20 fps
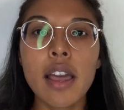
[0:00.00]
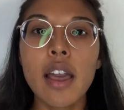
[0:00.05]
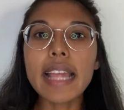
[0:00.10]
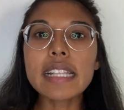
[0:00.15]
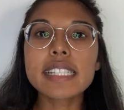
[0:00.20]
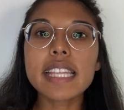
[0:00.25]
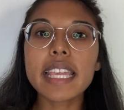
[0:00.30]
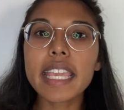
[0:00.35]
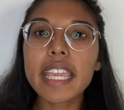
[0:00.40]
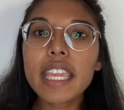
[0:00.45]

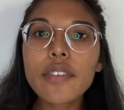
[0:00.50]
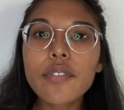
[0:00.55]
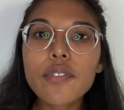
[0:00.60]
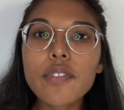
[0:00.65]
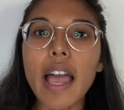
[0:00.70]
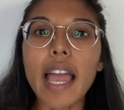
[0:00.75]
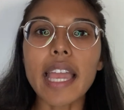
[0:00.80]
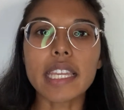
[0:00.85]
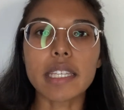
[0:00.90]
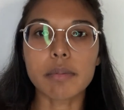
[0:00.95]
And if
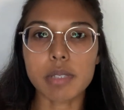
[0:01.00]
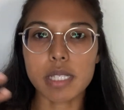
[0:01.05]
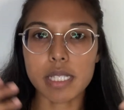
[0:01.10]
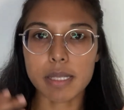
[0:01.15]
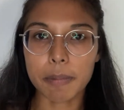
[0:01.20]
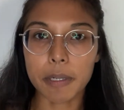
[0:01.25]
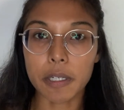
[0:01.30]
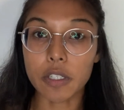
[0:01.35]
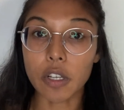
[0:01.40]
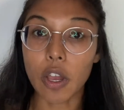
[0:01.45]
I am
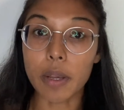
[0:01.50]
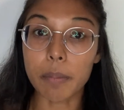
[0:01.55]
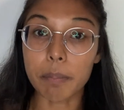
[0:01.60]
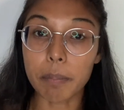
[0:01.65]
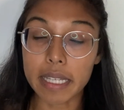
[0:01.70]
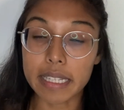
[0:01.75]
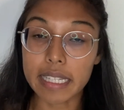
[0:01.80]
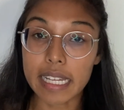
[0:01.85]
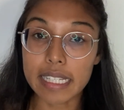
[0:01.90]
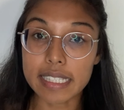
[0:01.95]
spurred on
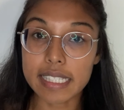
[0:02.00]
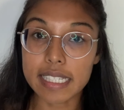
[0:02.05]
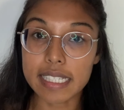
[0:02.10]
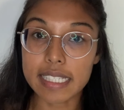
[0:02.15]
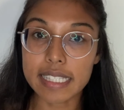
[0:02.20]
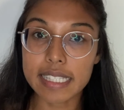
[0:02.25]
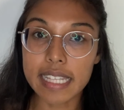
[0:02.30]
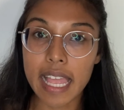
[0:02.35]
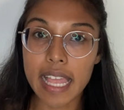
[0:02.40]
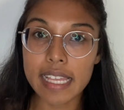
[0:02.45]
by that
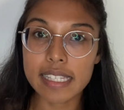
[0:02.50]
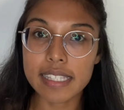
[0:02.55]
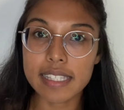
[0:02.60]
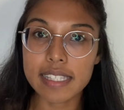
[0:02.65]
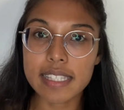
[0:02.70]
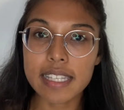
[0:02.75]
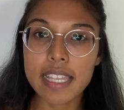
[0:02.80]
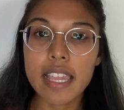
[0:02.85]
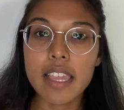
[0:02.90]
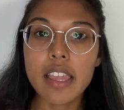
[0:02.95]
success,